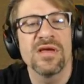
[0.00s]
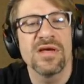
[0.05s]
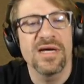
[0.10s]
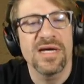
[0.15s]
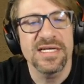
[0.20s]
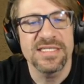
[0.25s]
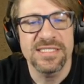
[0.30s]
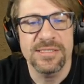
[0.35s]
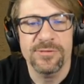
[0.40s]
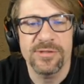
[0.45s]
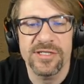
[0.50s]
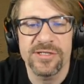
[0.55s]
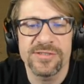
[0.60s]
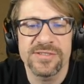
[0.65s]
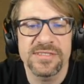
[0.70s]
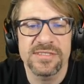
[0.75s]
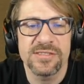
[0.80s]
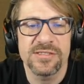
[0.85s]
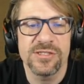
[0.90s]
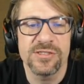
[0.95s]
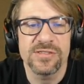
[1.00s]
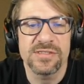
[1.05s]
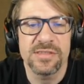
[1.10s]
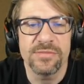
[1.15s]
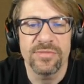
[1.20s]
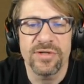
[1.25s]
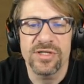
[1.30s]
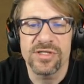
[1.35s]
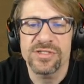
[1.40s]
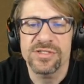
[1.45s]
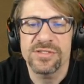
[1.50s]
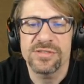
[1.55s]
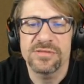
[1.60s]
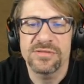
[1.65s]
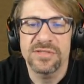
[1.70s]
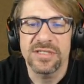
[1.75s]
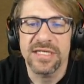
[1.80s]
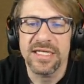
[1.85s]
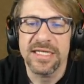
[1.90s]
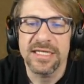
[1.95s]
I say we use use the birch
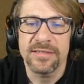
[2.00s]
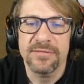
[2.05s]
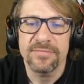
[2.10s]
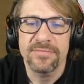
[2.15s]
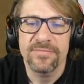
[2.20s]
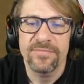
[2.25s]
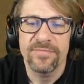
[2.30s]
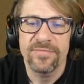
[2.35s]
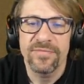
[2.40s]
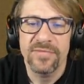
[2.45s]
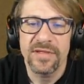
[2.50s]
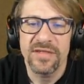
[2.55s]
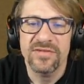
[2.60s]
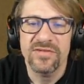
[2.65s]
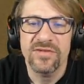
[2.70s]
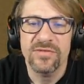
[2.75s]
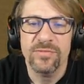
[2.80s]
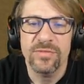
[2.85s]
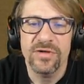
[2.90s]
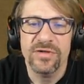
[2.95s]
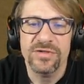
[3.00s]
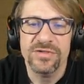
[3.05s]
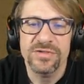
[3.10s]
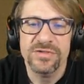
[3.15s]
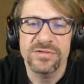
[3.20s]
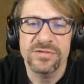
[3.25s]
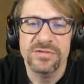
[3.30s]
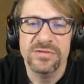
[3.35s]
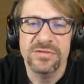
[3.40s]
again. Is this birch?